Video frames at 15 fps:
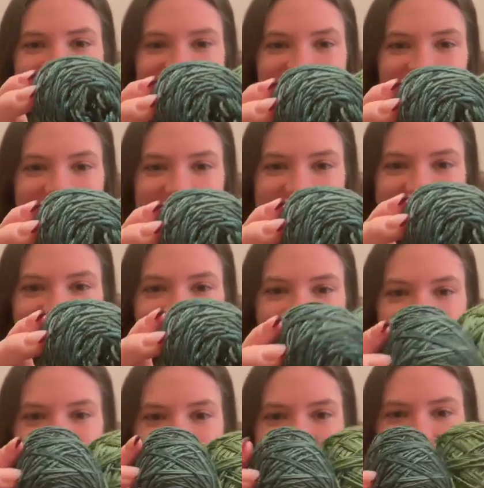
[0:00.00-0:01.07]
Such
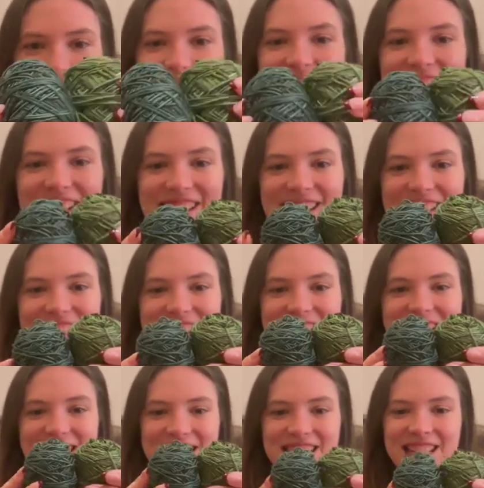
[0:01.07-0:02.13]
gorgeous
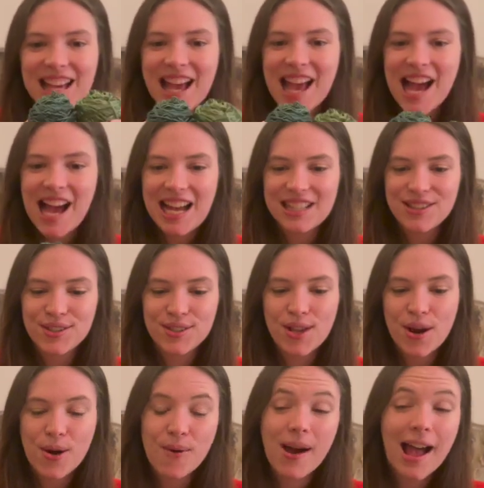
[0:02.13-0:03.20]
colors. And
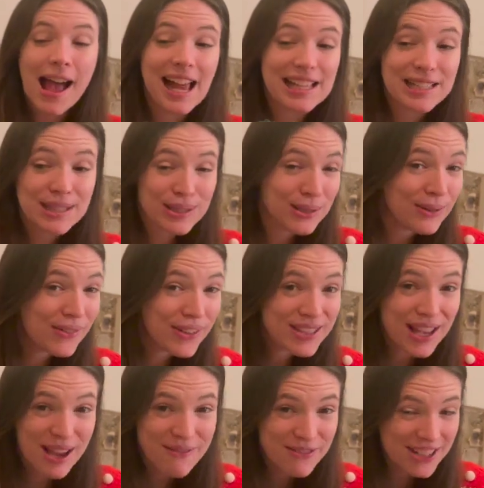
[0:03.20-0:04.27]
so as soon as
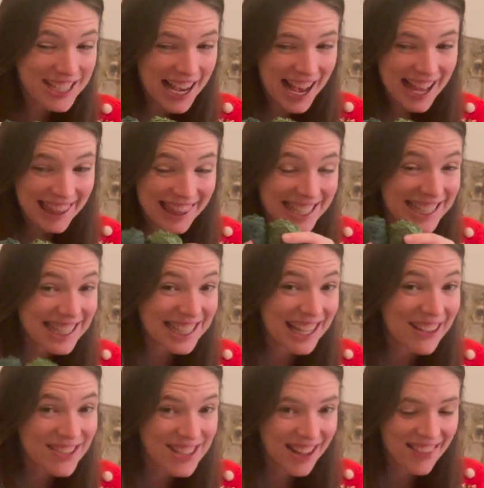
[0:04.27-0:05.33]
I'm done the
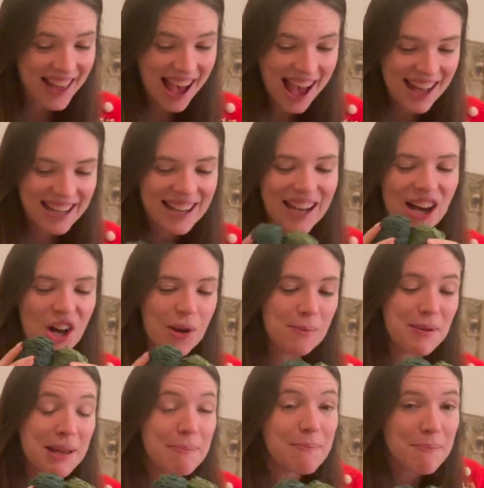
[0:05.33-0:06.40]
sleeves on that, I'll
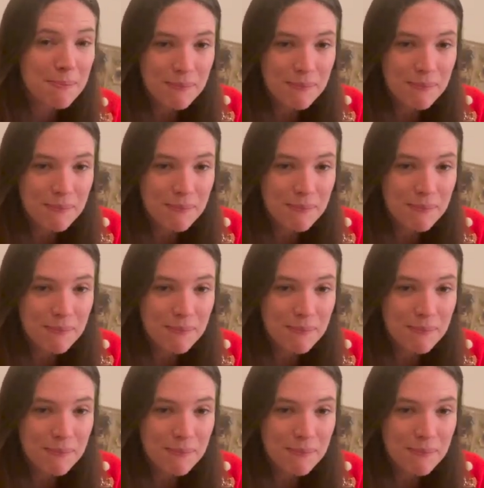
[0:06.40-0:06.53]
be